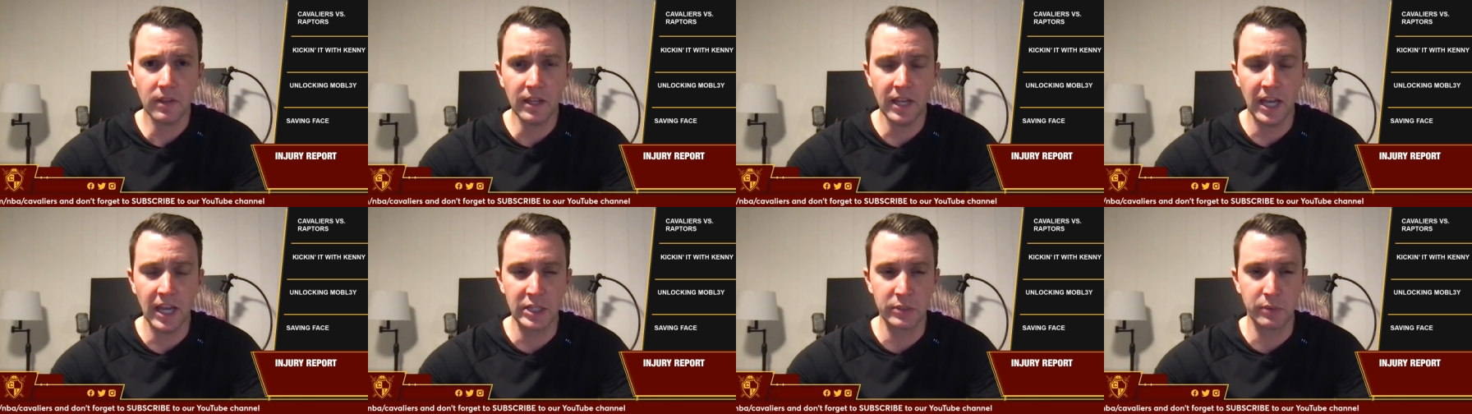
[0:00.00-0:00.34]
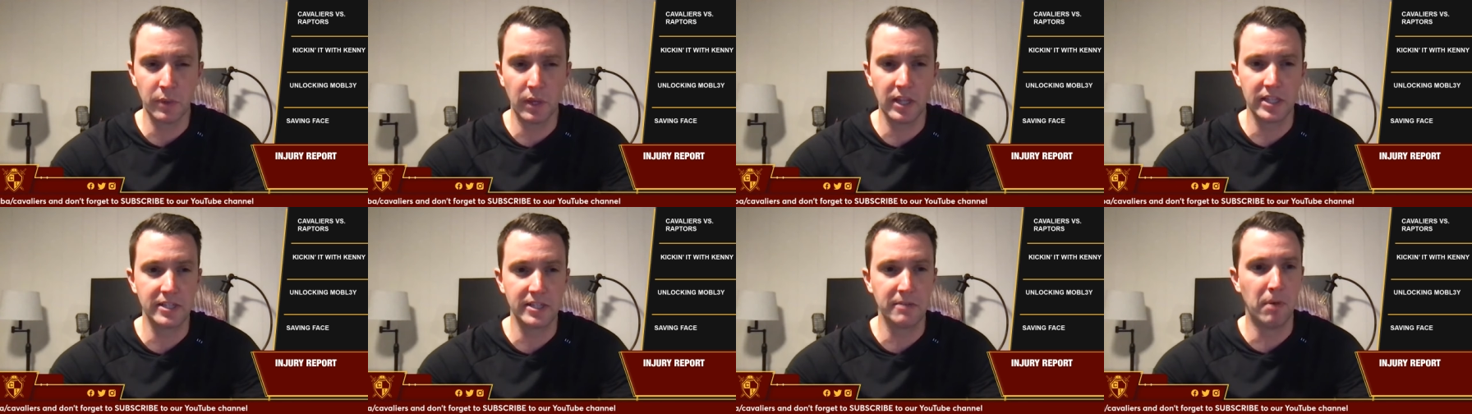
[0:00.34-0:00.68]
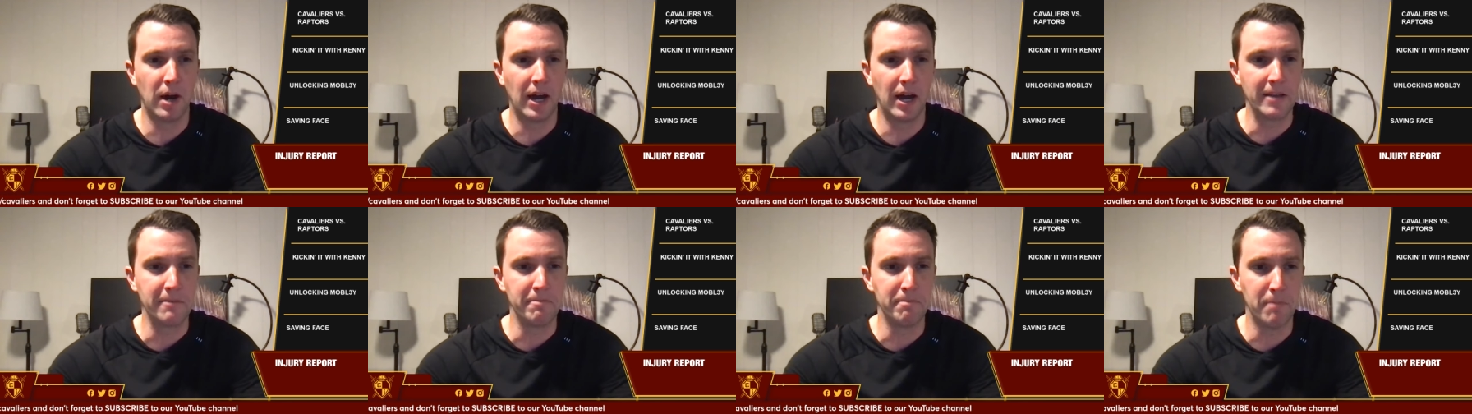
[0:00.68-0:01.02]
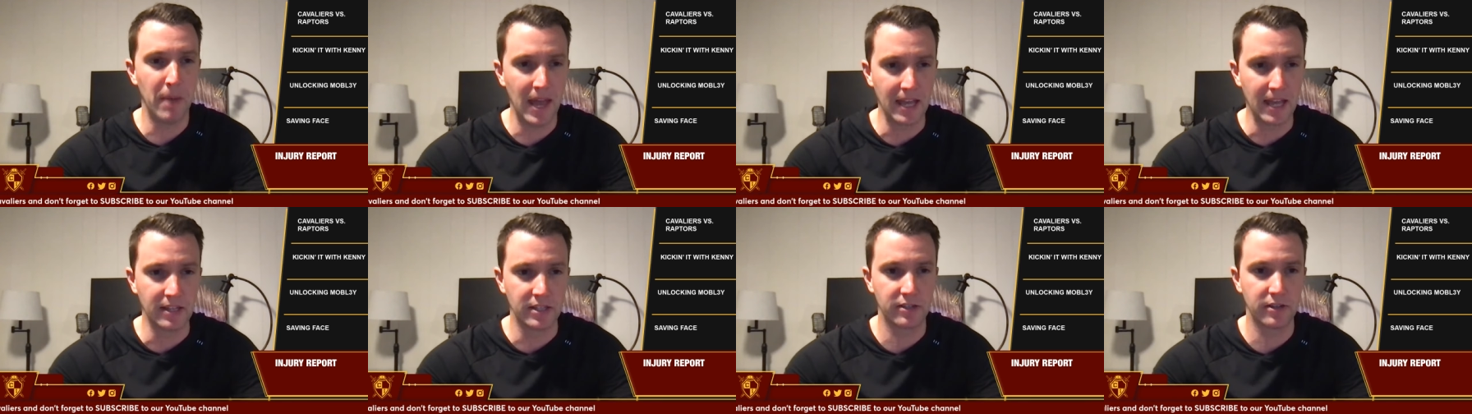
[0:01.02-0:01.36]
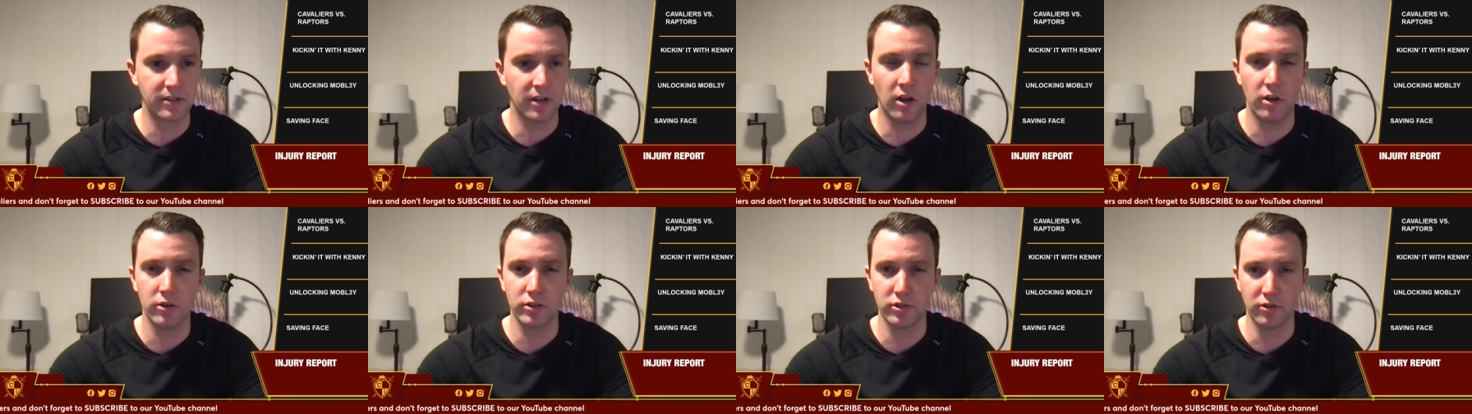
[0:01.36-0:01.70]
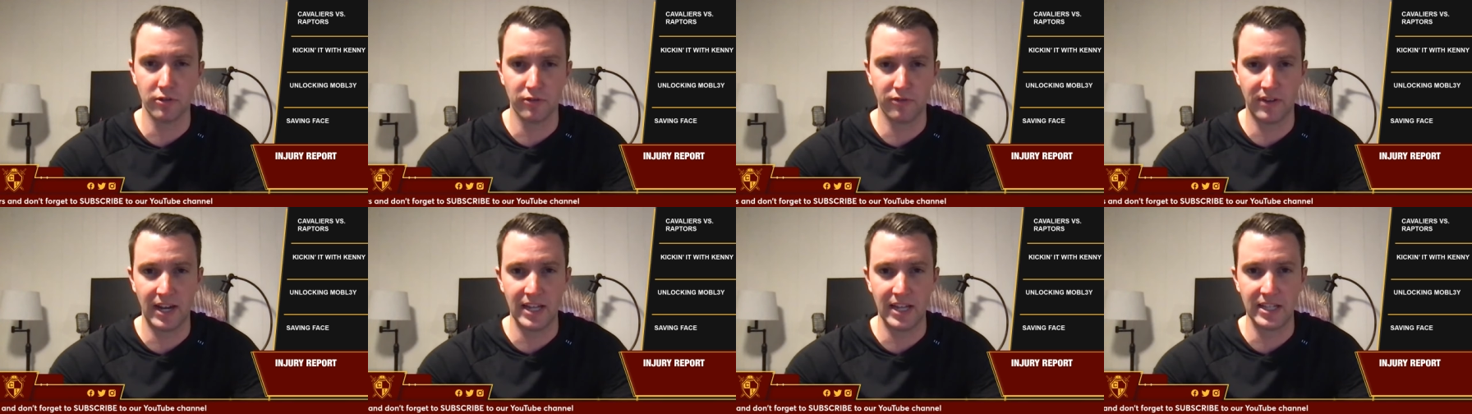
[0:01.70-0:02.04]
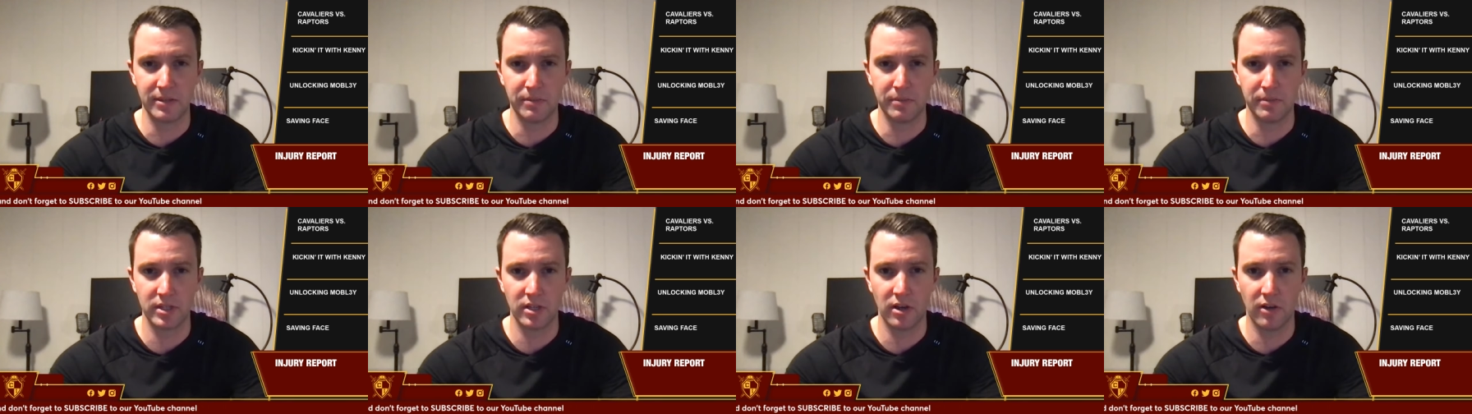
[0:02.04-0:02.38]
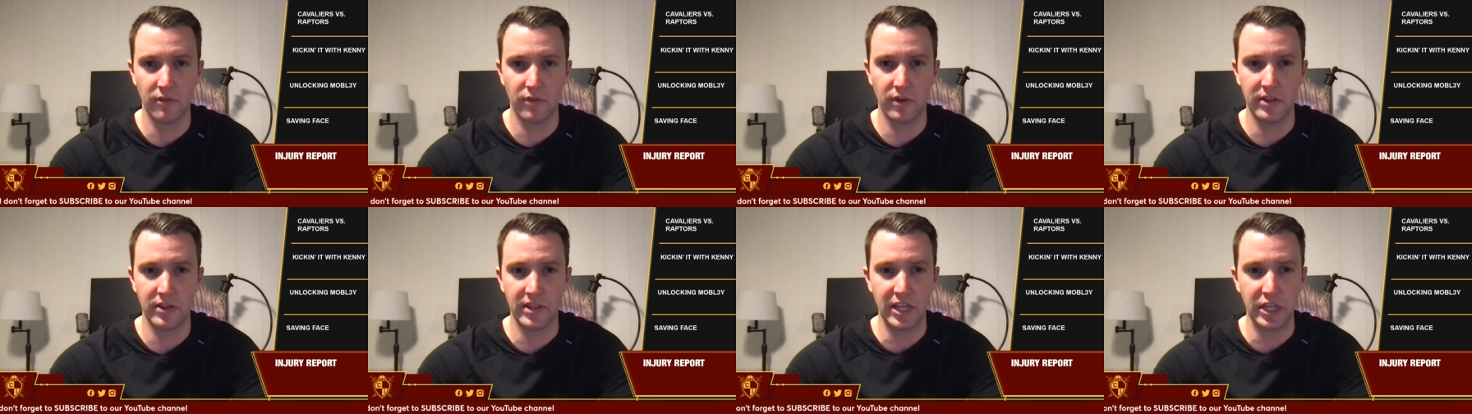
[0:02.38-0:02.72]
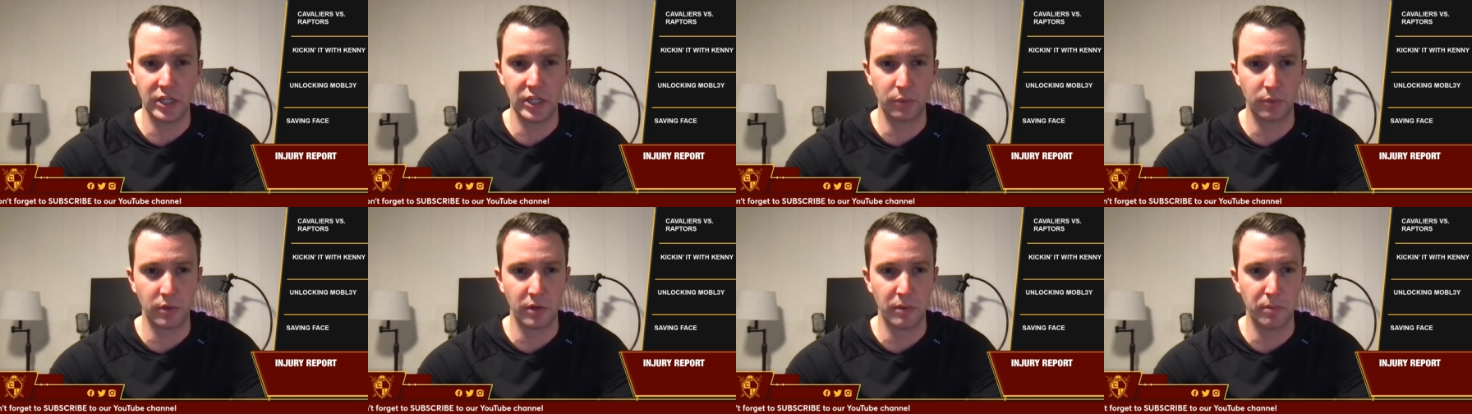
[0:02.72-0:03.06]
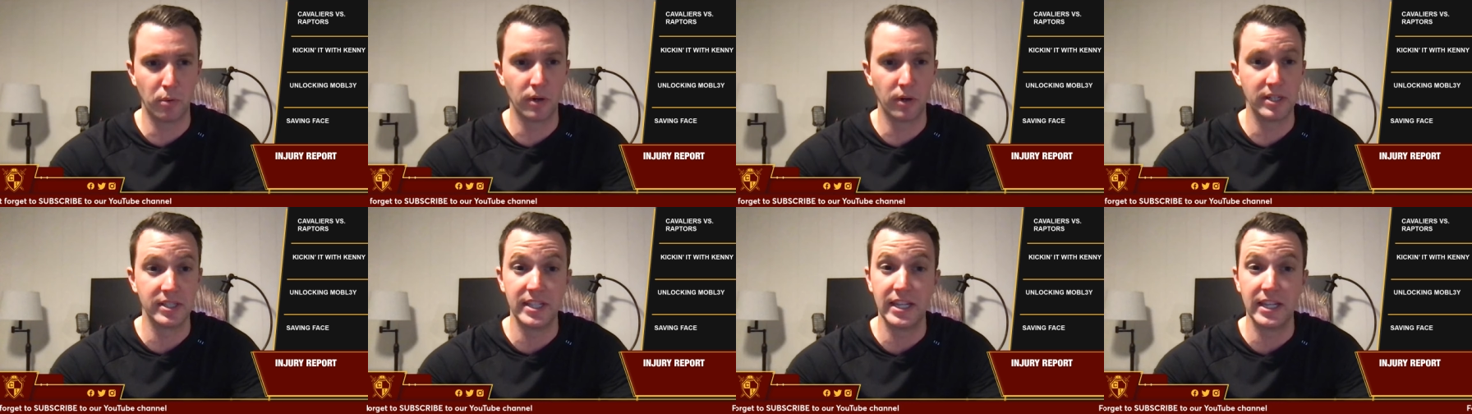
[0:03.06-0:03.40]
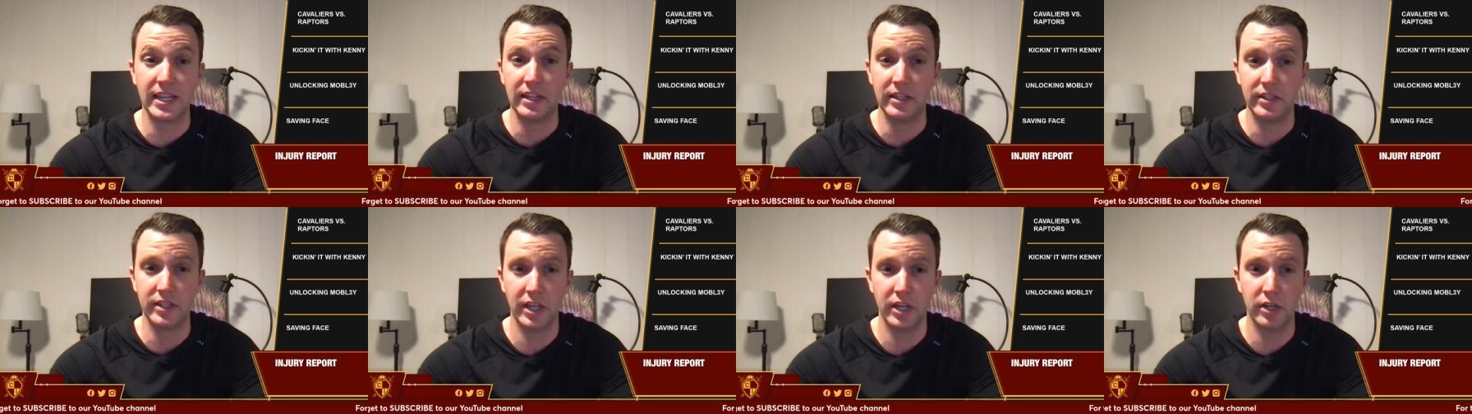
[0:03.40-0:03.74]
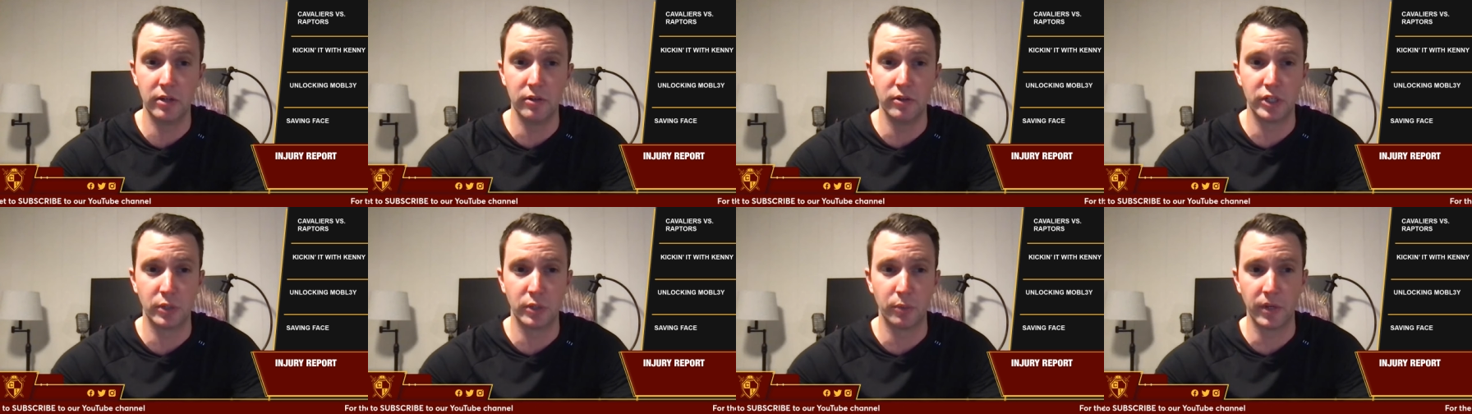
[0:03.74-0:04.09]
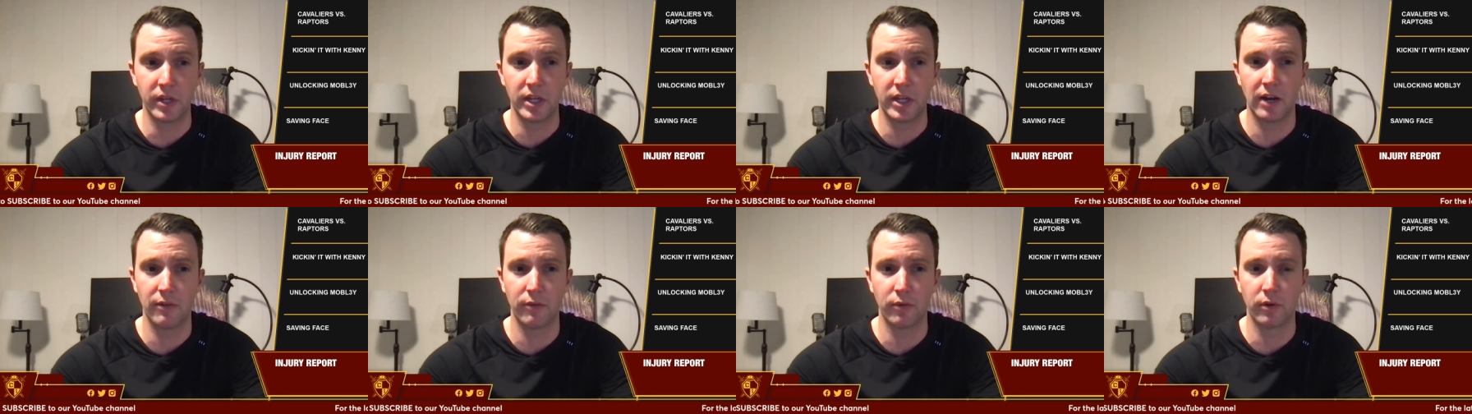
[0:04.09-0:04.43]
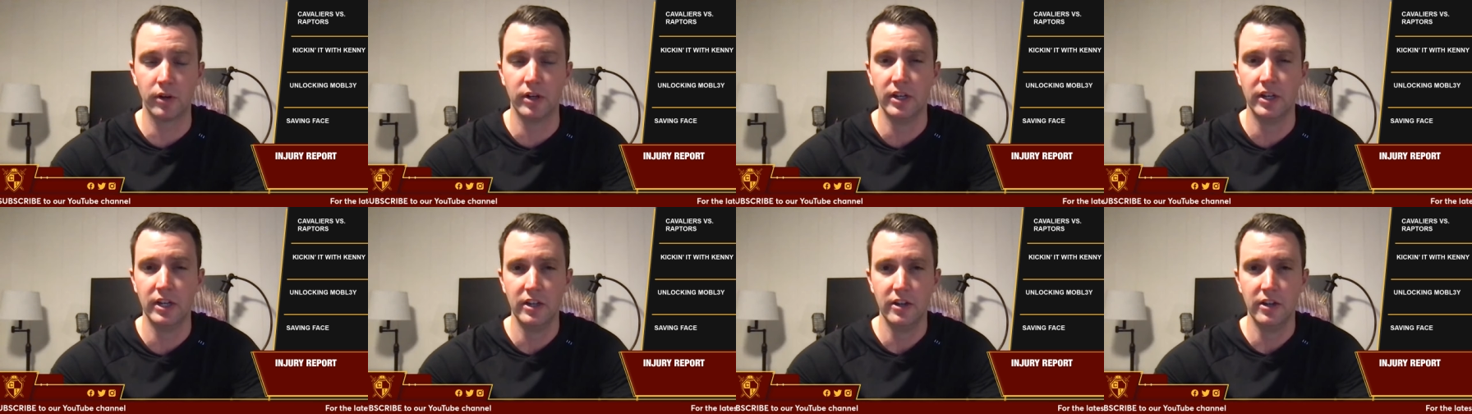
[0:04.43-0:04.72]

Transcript: as well as Imani Bates also finds himself on the injury report as he continues to recover